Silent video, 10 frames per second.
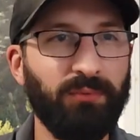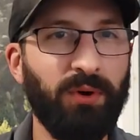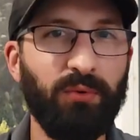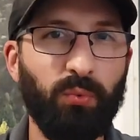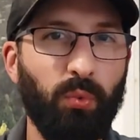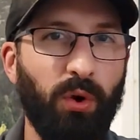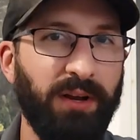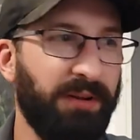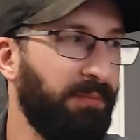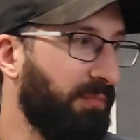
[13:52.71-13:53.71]

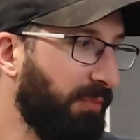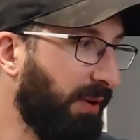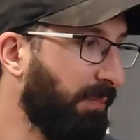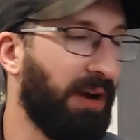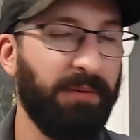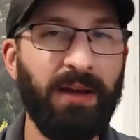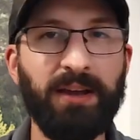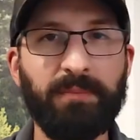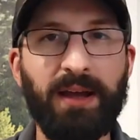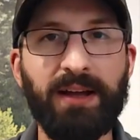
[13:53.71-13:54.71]
What in my
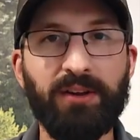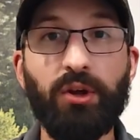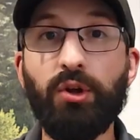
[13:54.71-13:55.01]
backpack